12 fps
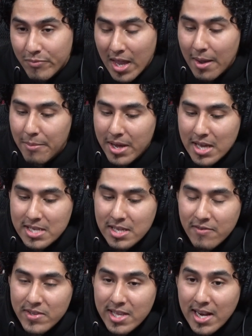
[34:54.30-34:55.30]
Yeah, but
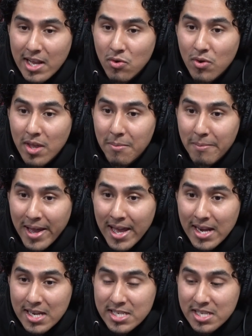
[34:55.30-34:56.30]
even then, I don't get
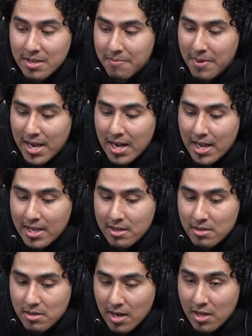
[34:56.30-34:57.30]
mad. I just get mad like
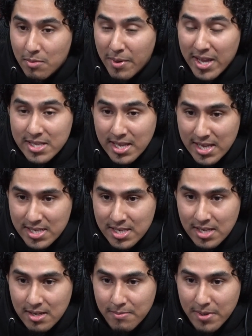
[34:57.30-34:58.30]
pay
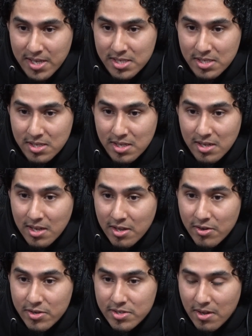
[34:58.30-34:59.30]
attention because you
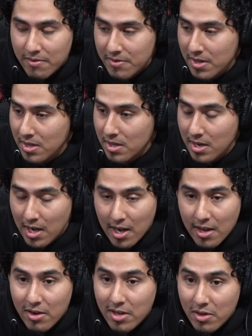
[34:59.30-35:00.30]
kill yourself, and
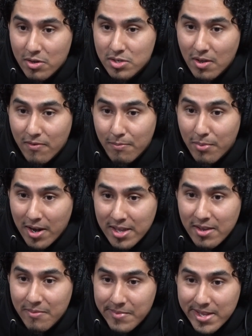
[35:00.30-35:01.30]
now you kill yourself, probably
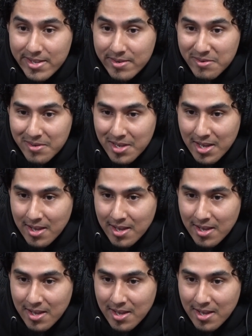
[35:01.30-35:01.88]
kill me too.